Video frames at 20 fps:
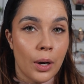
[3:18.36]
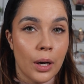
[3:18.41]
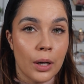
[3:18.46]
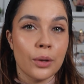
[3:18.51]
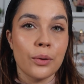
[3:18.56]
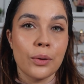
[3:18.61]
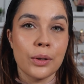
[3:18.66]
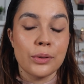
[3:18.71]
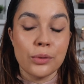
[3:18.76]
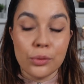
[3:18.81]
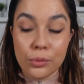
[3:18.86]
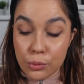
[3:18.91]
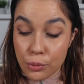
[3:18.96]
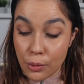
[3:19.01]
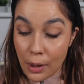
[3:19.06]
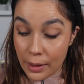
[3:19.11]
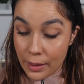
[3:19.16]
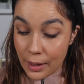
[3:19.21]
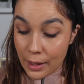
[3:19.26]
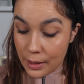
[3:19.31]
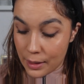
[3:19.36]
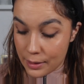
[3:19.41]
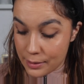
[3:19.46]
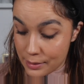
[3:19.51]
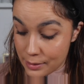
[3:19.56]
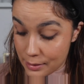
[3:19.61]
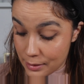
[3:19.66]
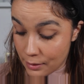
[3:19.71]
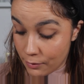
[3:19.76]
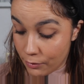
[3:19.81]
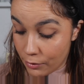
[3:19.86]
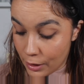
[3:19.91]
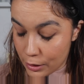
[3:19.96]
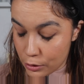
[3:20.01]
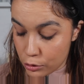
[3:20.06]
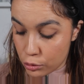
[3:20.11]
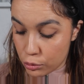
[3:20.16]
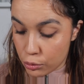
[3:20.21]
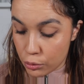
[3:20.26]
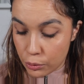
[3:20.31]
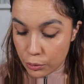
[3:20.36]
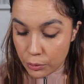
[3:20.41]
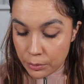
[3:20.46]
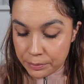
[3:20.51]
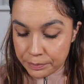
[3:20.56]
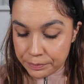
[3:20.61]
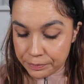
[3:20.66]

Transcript: We are going to try that and see if that's true.